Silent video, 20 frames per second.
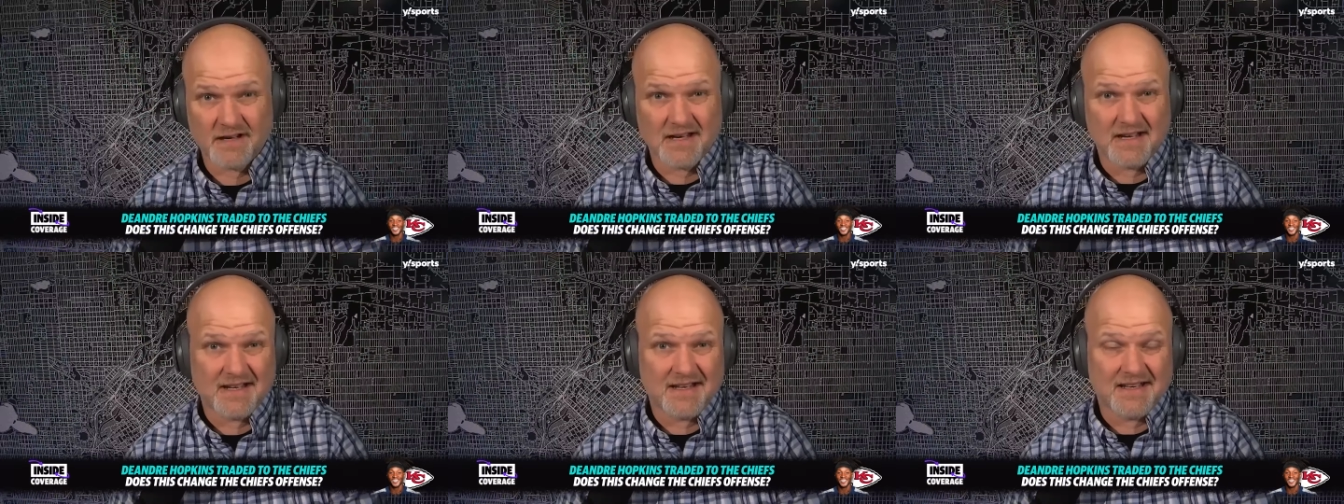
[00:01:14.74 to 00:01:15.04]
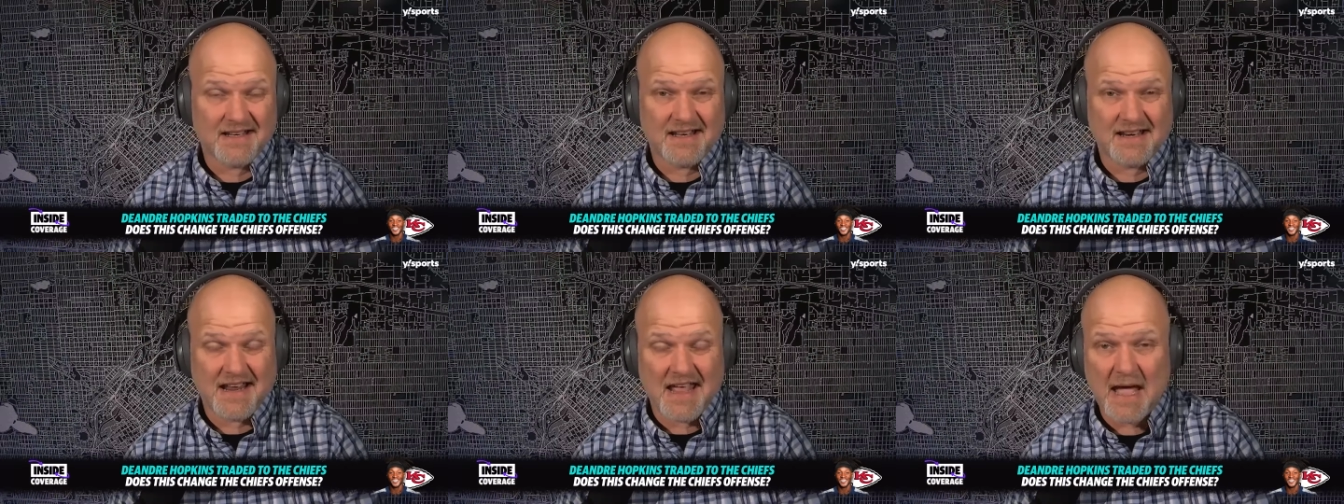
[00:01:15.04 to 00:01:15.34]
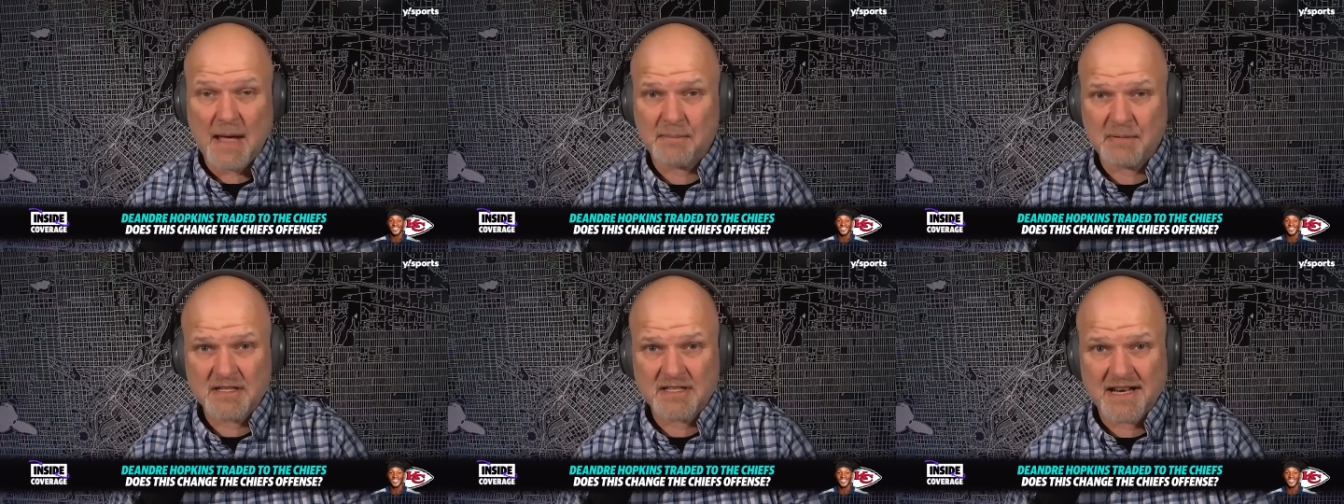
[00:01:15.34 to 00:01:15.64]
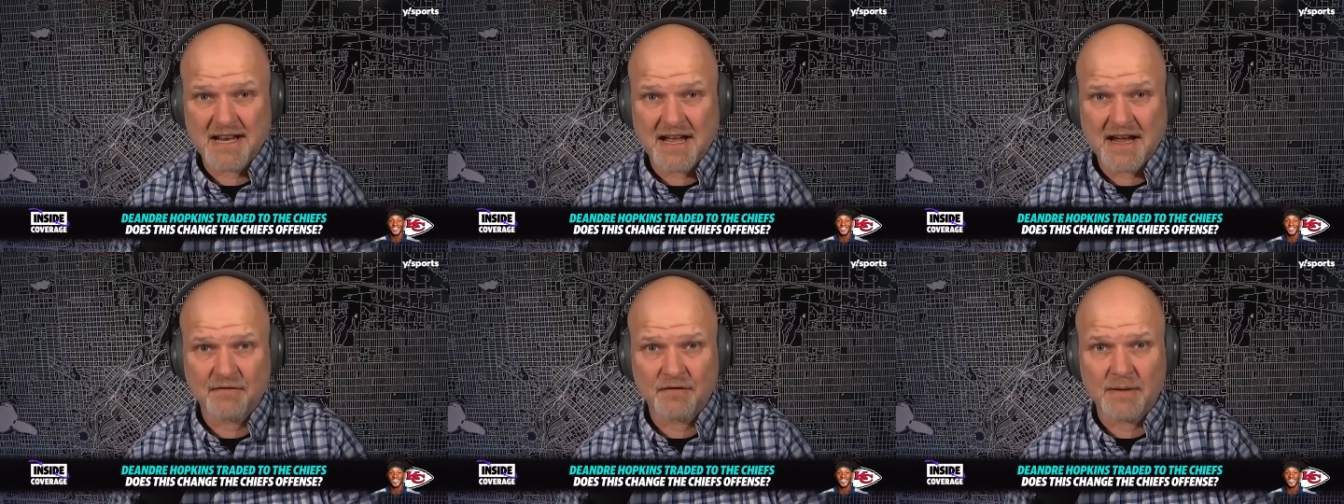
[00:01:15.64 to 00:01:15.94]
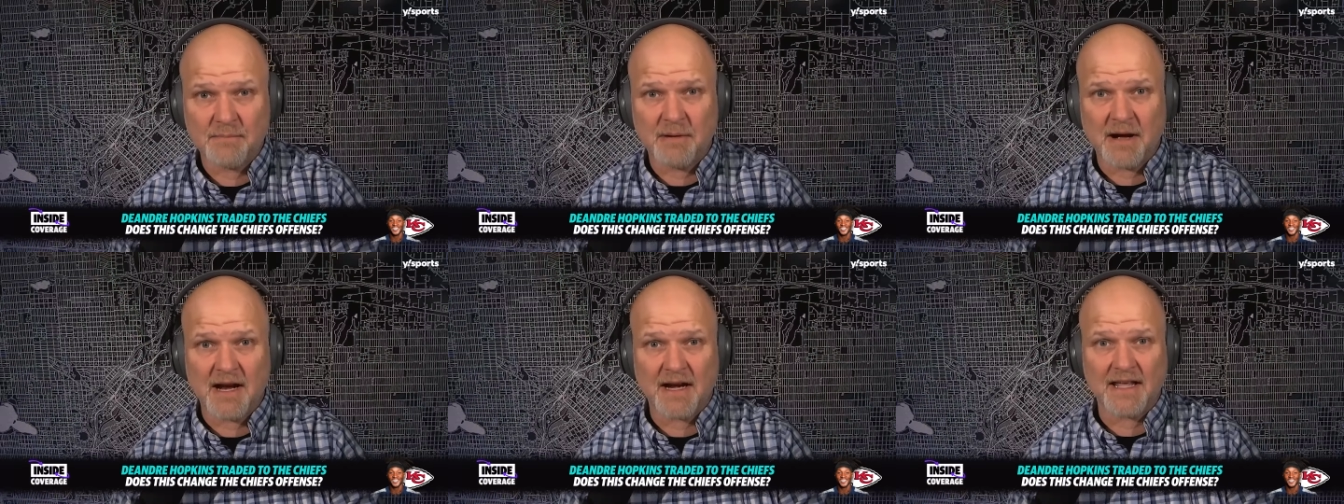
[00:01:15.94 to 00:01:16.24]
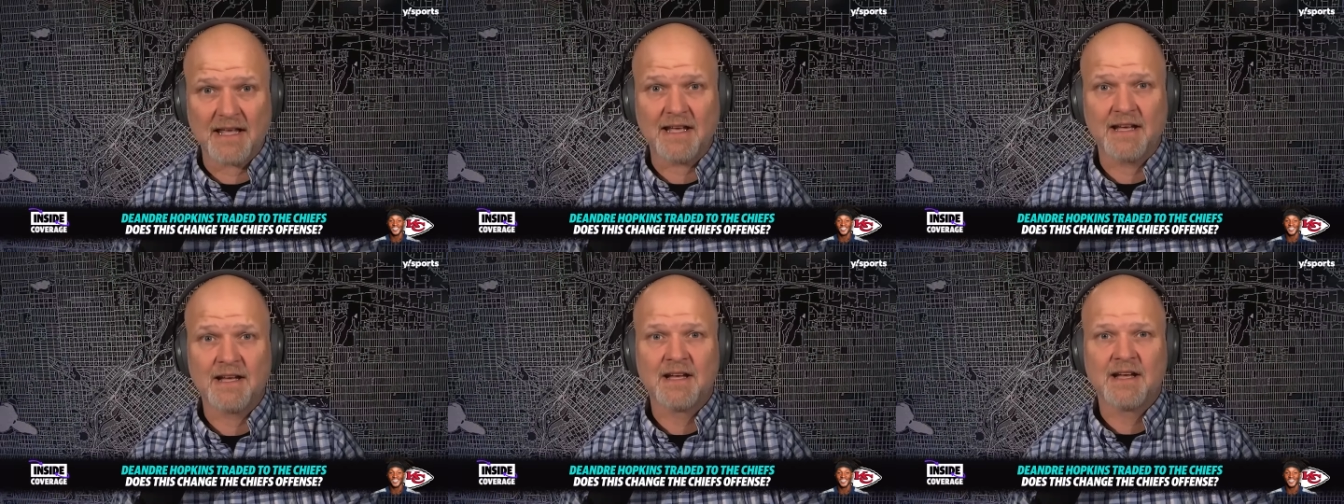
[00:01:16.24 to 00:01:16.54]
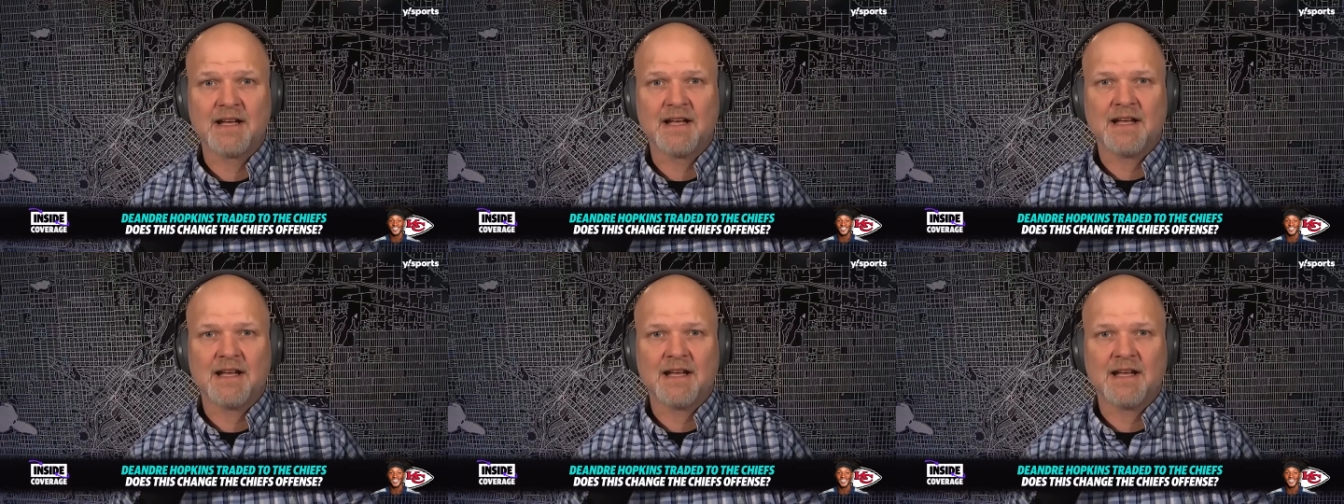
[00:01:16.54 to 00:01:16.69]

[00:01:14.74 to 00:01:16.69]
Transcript: I, it happens to everybody.